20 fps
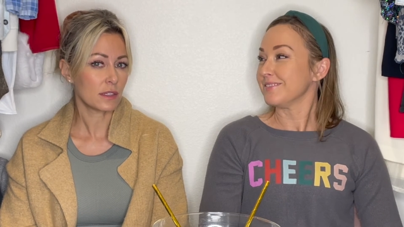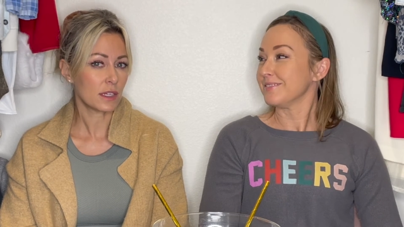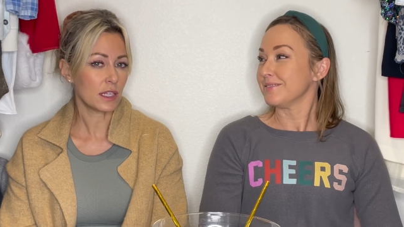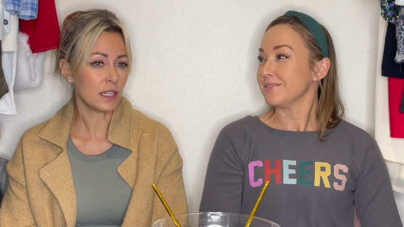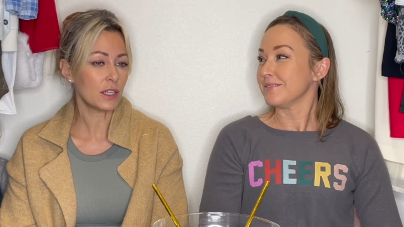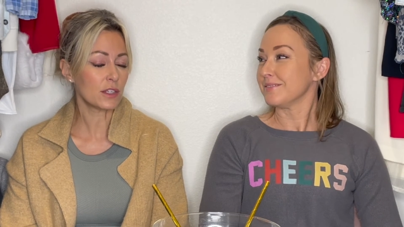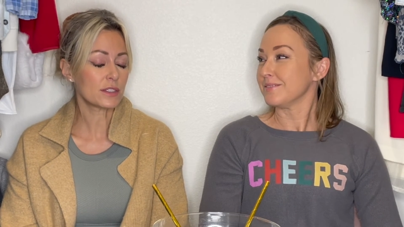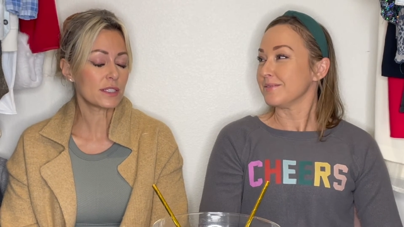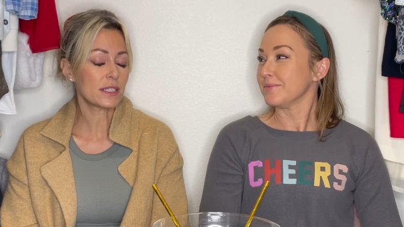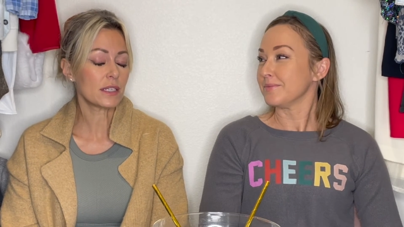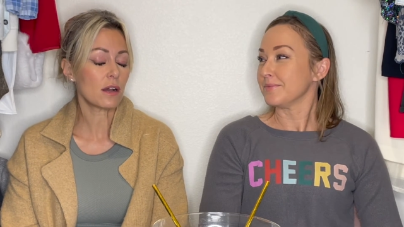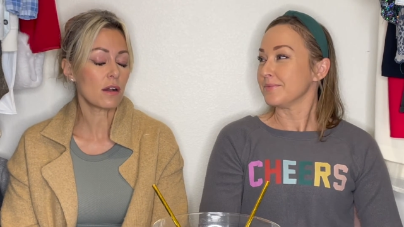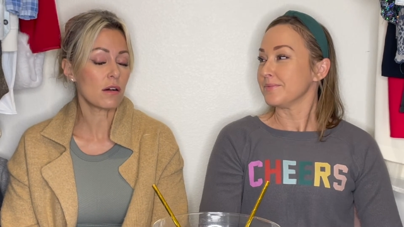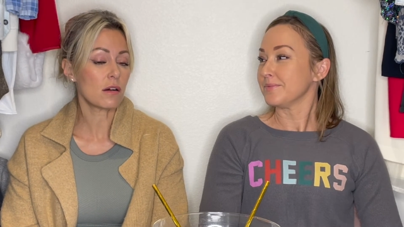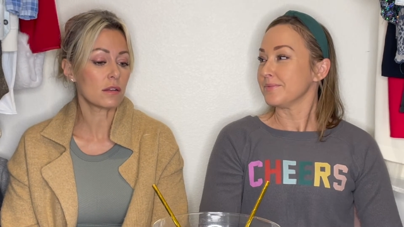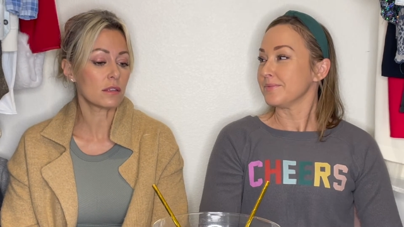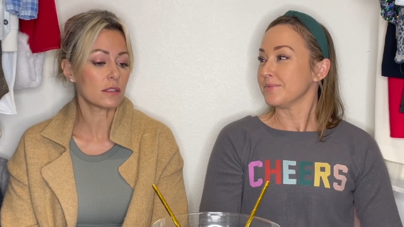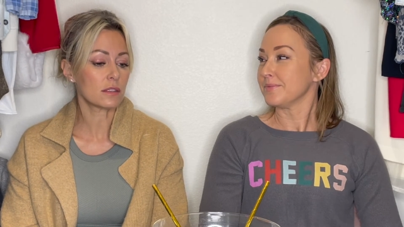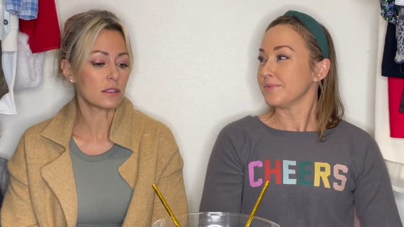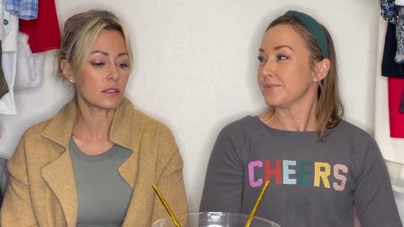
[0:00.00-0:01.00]
Speaker 1: It looked
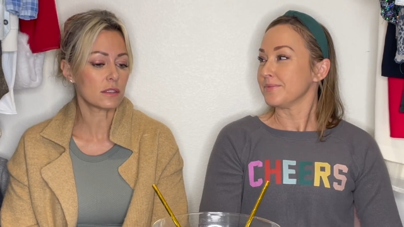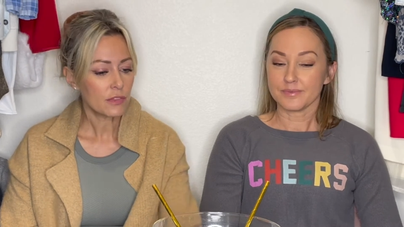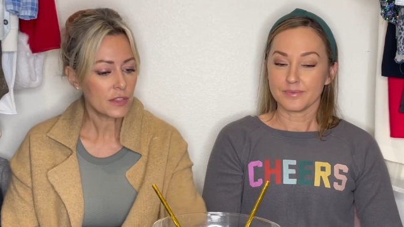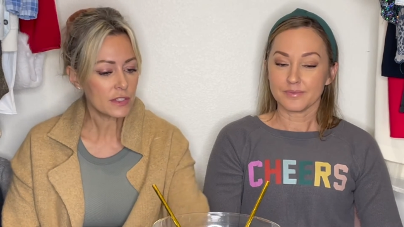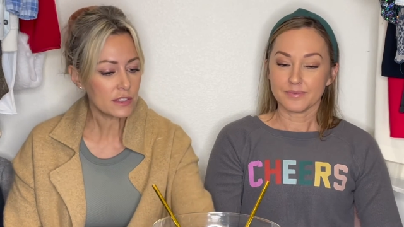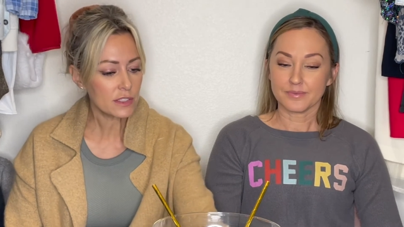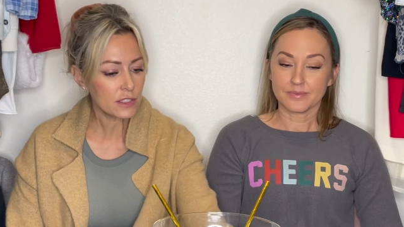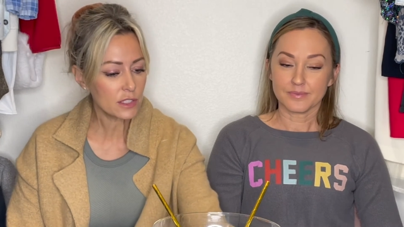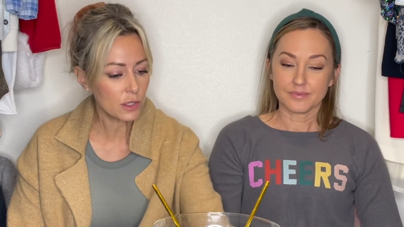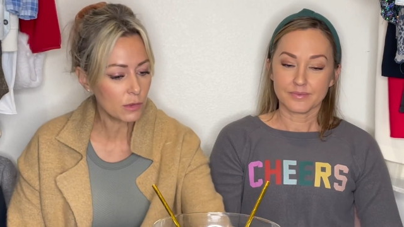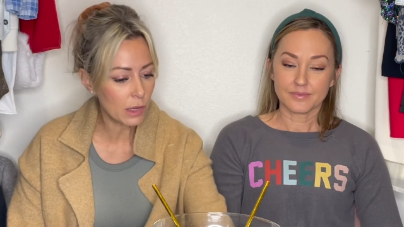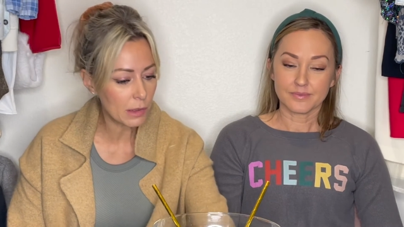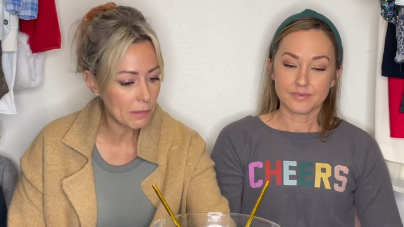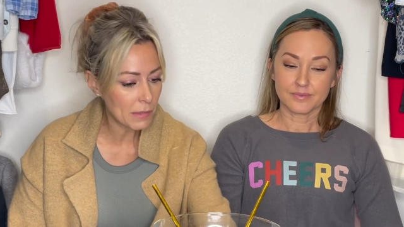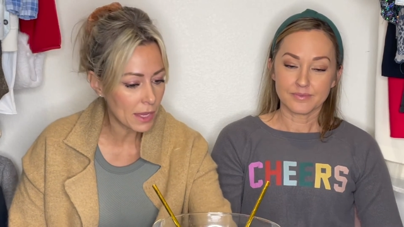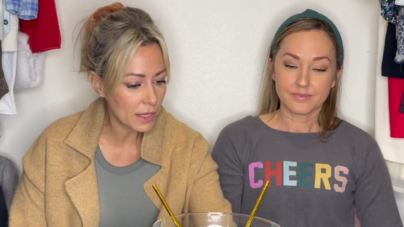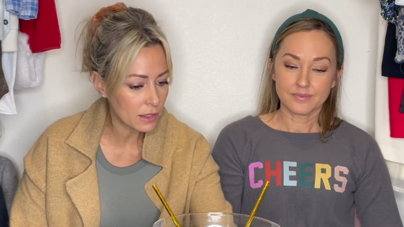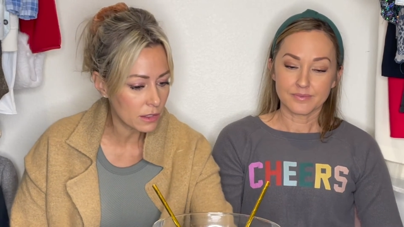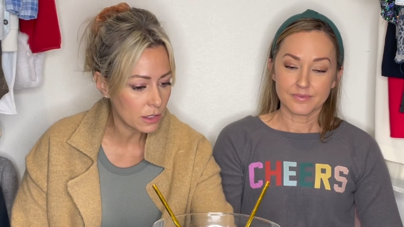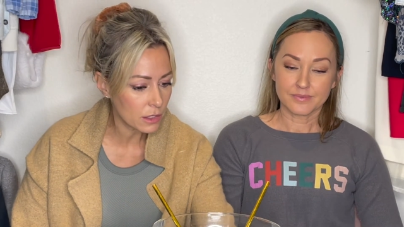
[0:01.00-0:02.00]
enhanced. This is who I
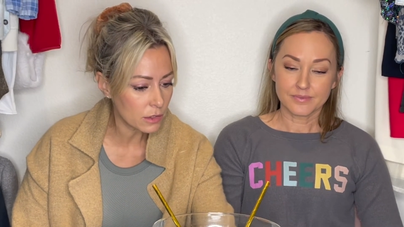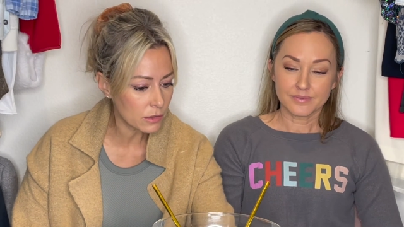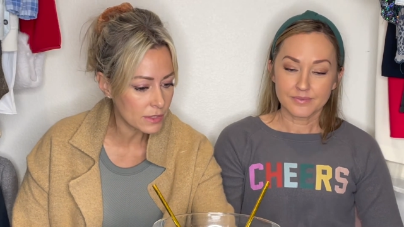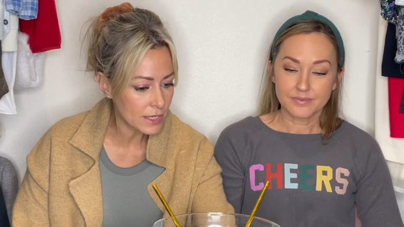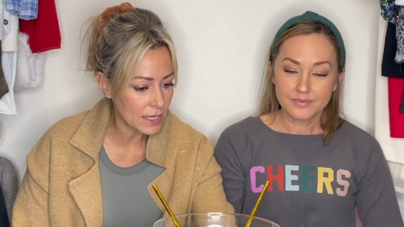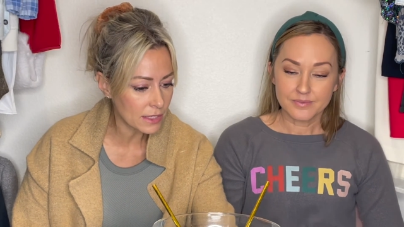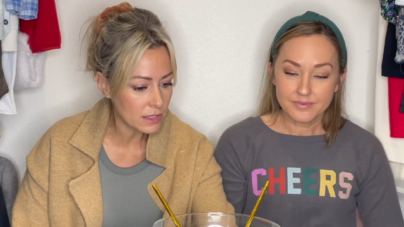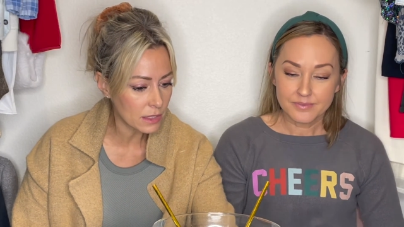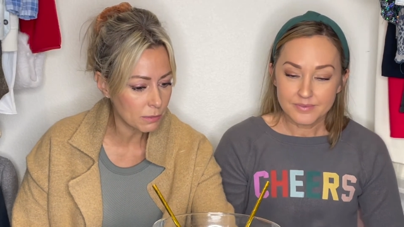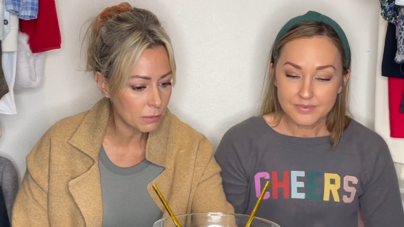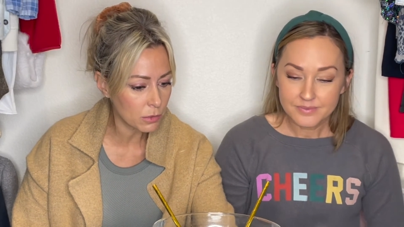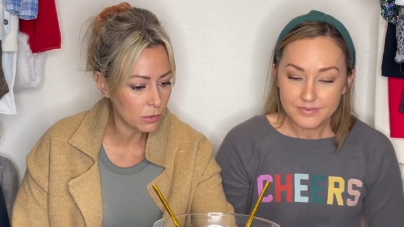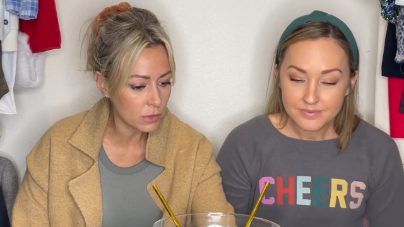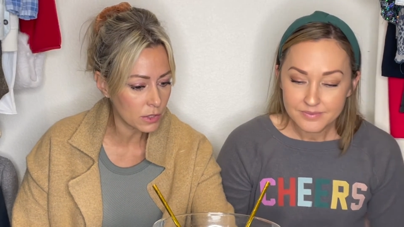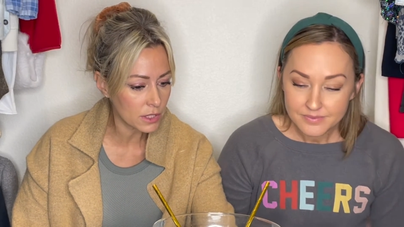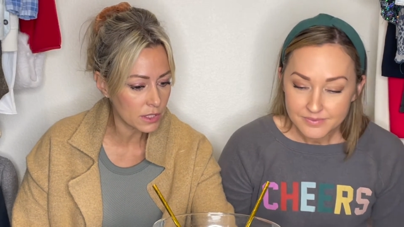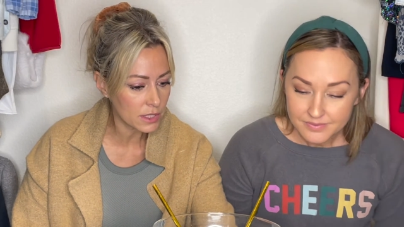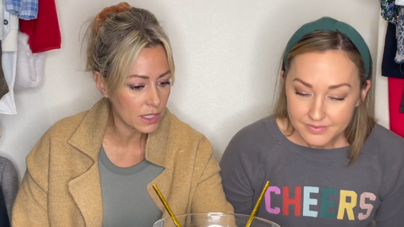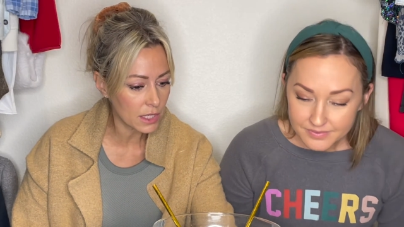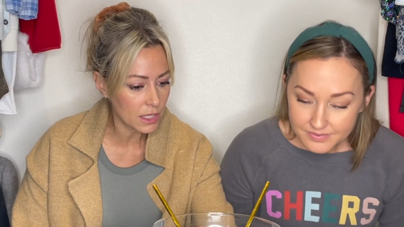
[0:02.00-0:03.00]
meant who dated
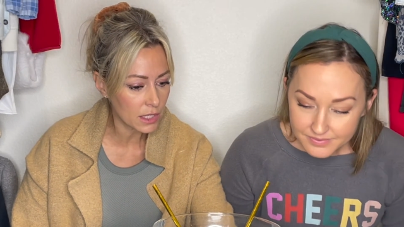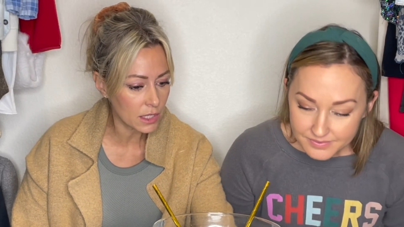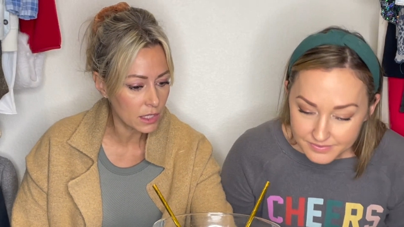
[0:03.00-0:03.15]
Pauly D.